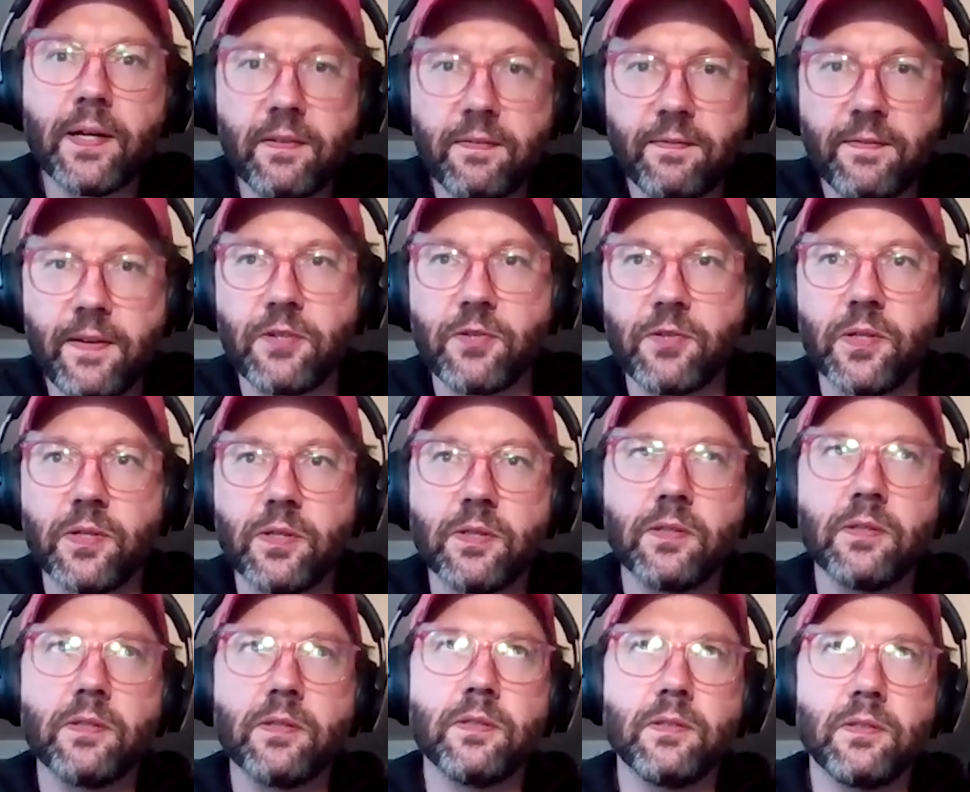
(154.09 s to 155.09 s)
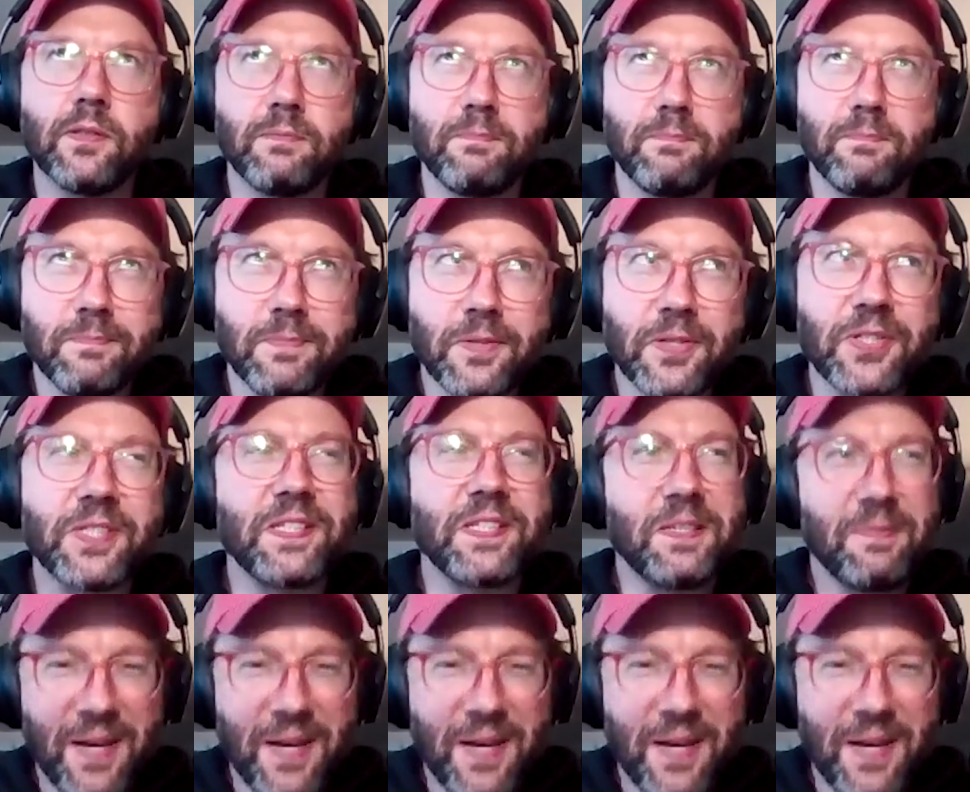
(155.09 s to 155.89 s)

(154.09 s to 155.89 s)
the Federal Emergency